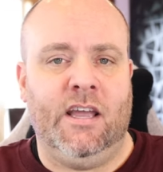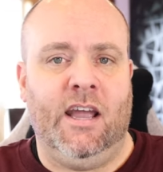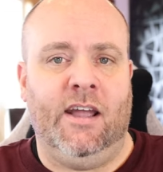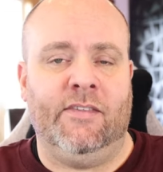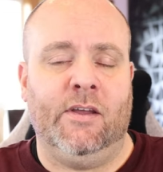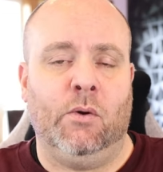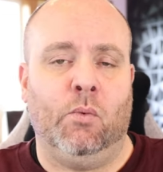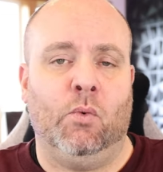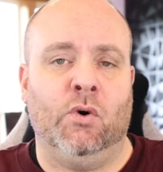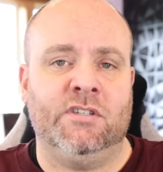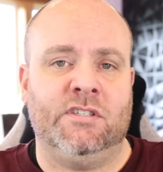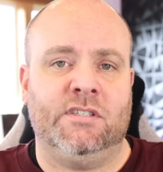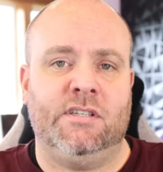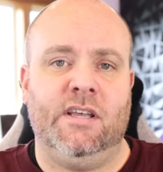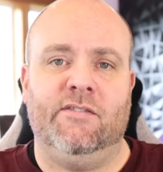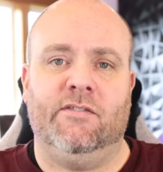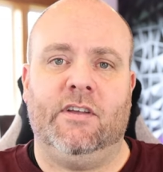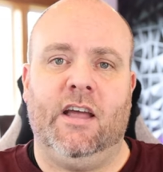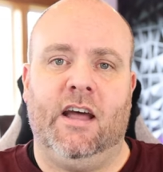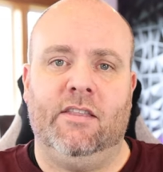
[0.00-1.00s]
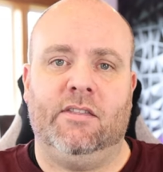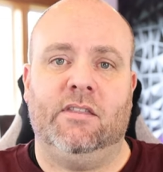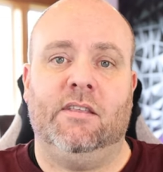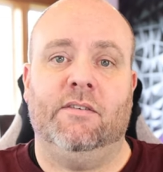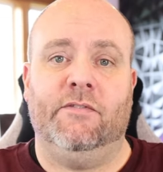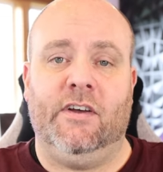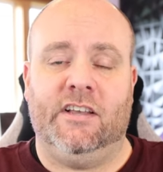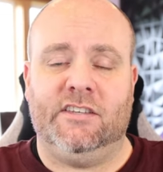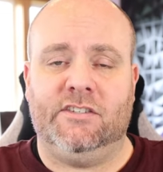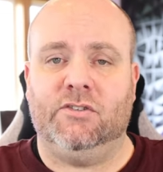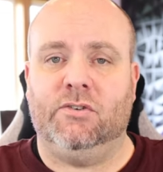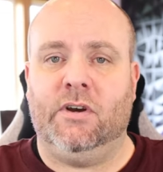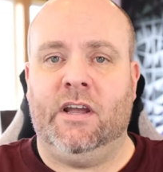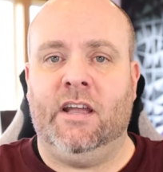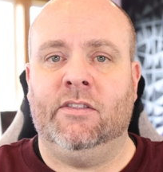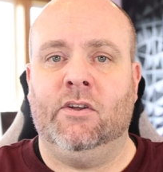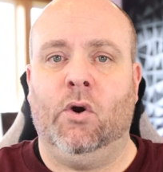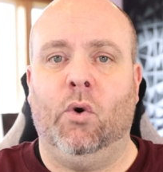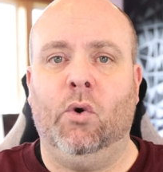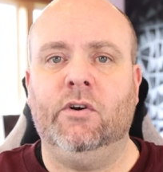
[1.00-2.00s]
And then once they've got the vessel
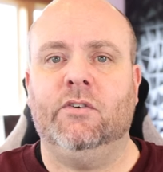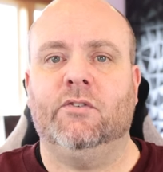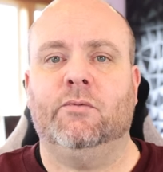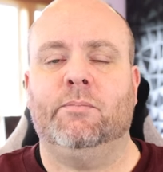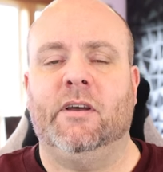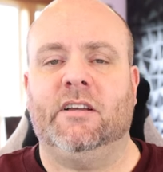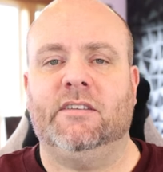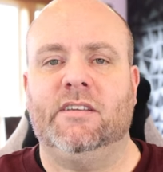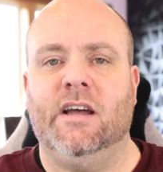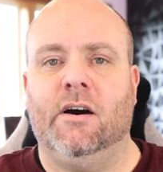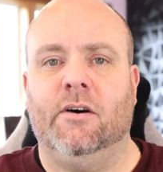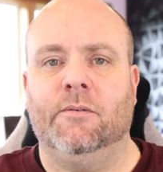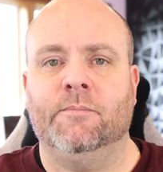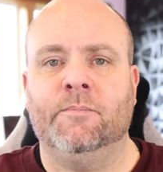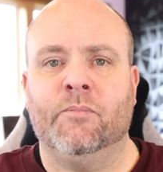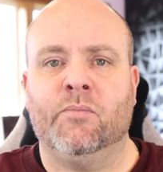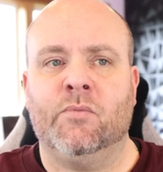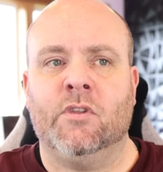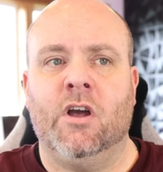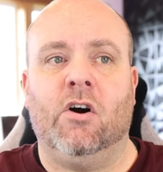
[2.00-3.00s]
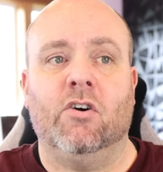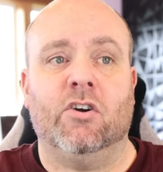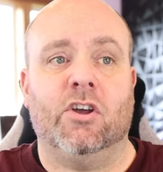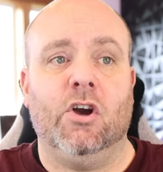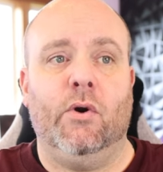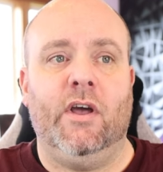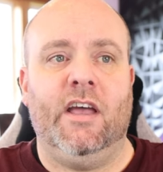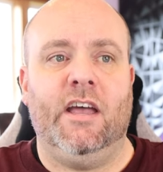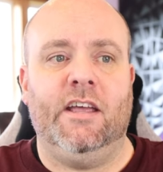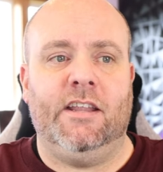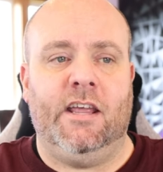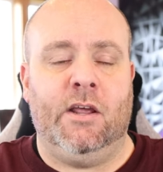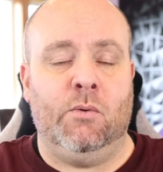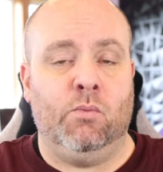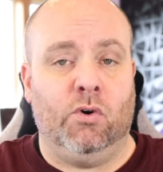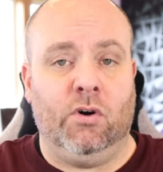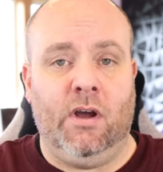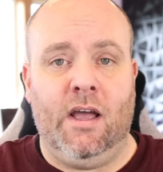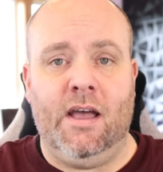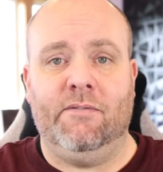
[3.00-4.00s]
and the oils picked out, I'll go ahead
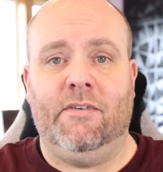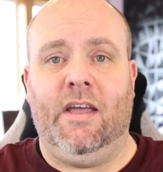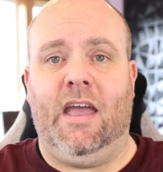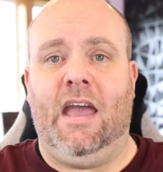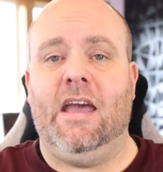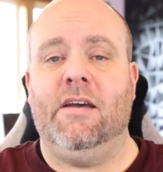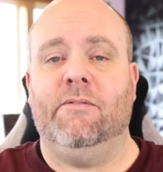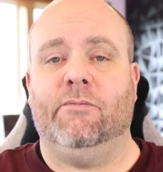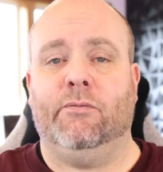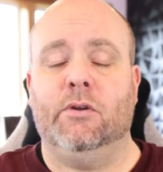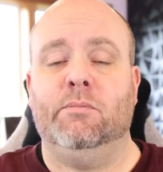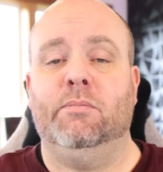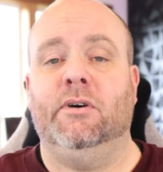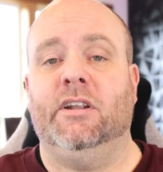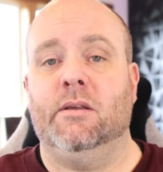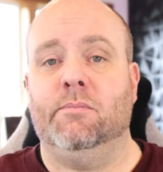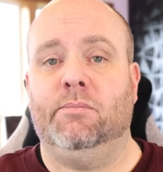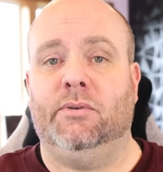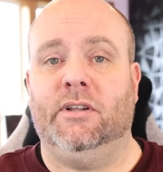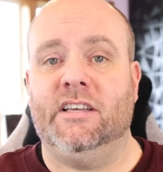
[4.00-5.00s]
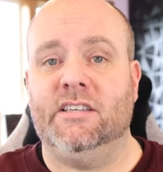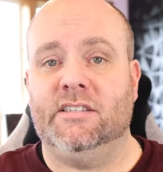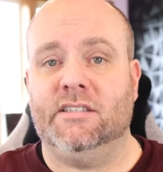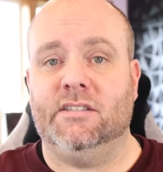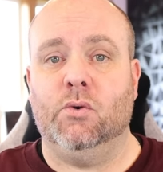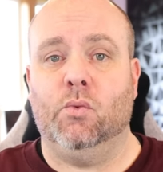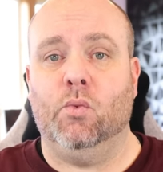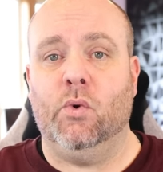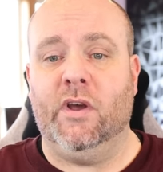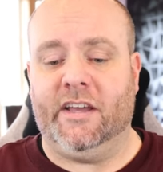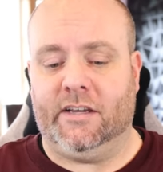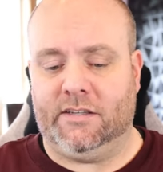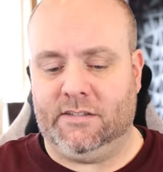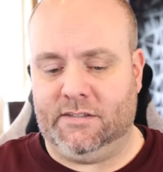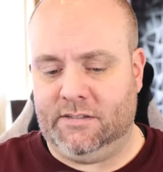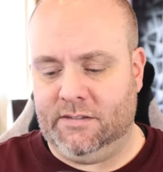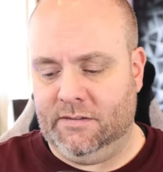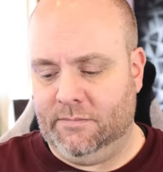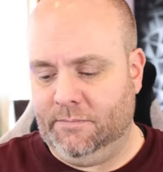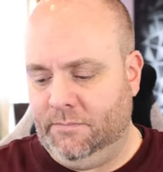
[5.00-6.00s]
and we'll have everybody place the
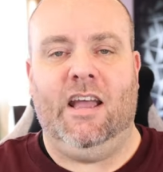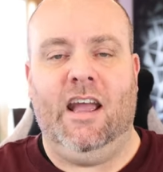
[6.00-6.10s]
wicks.